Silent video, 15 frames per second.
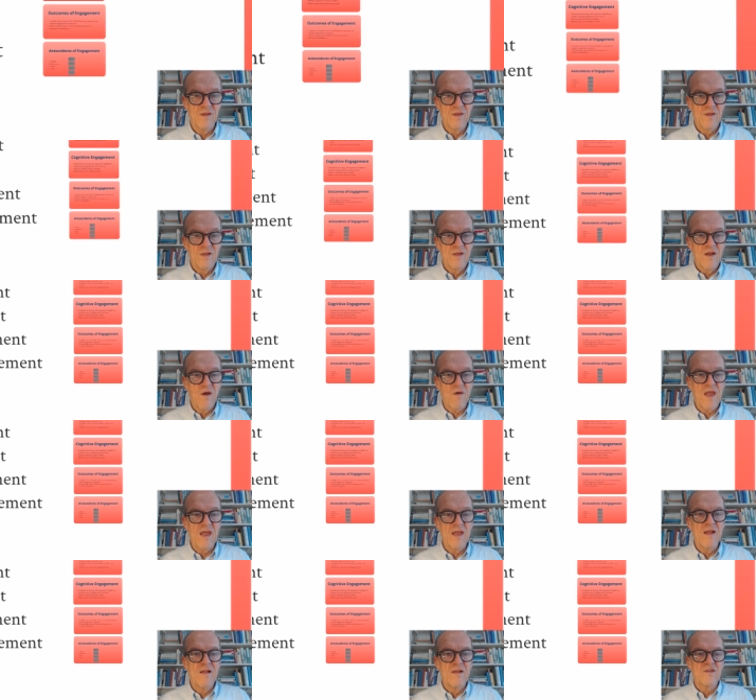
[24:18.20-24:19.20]
Okay,
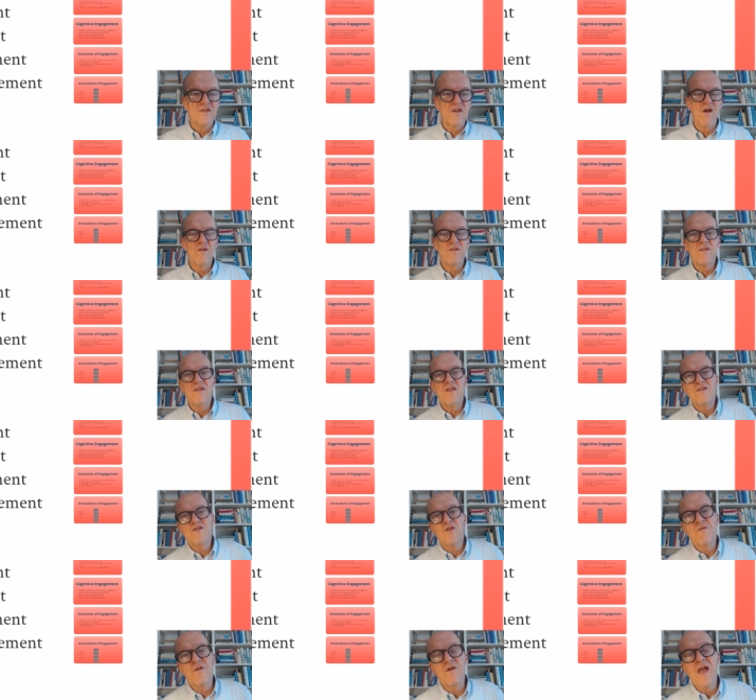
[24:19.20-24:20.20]
so the issue
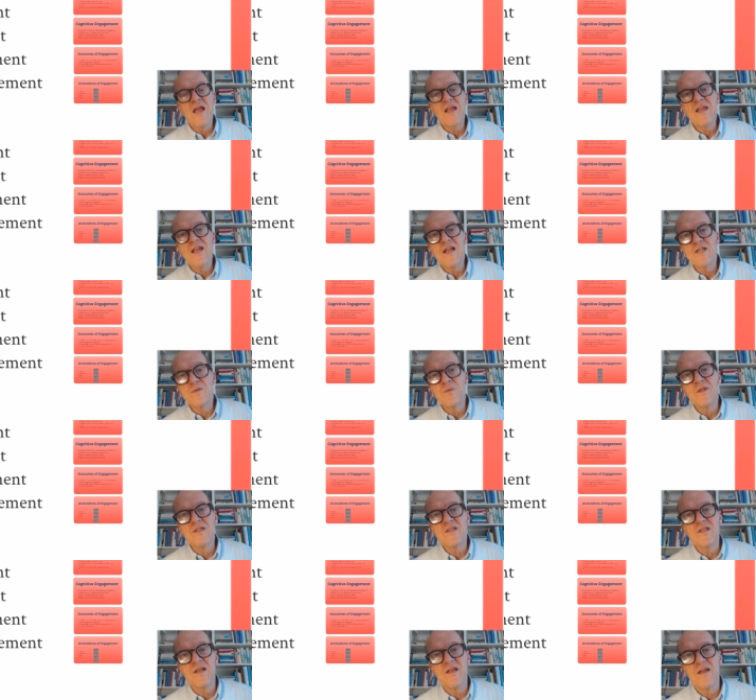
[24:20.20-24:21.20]
of engagement
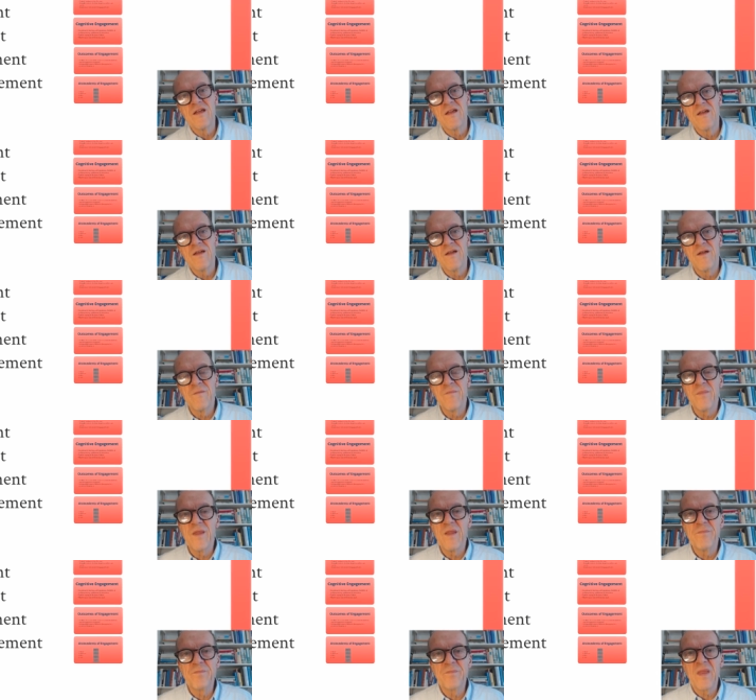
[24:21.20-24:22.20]

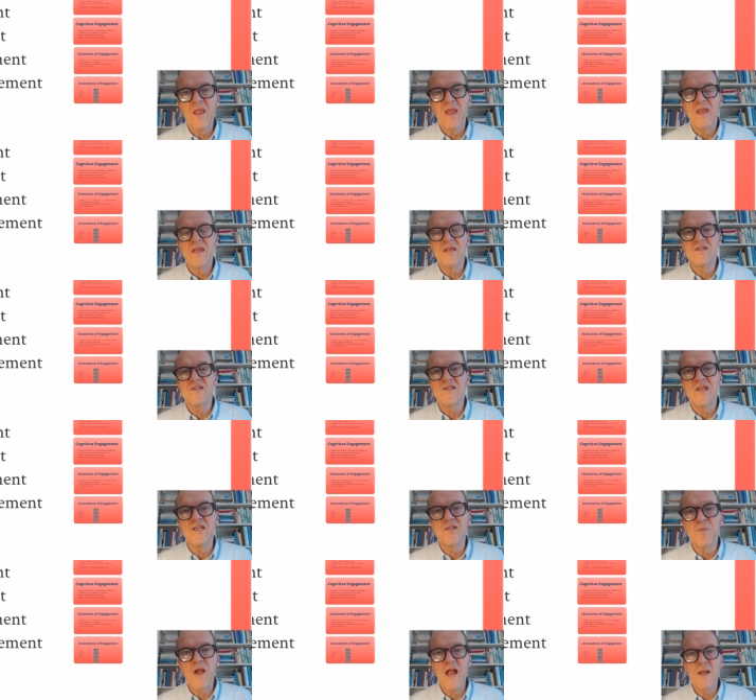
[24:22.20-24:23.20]
is
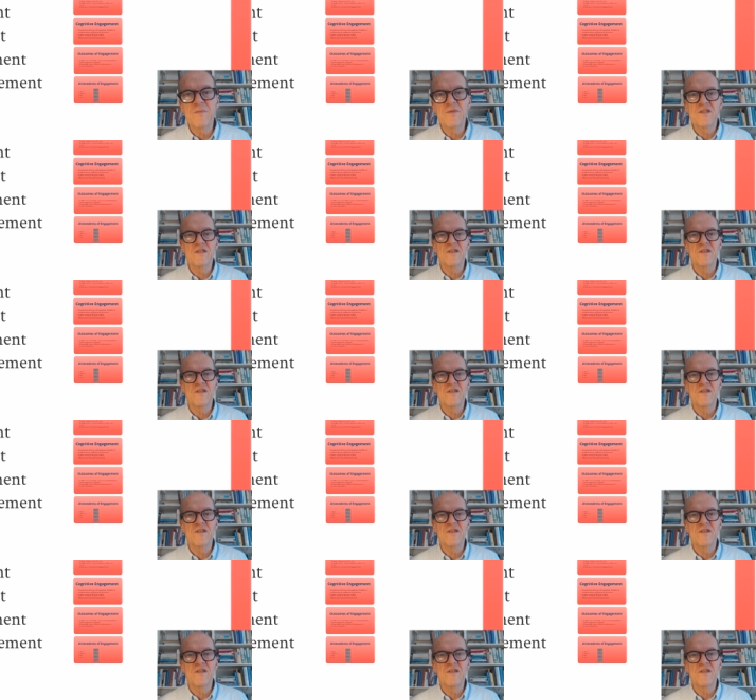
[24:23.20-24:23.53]
perhaps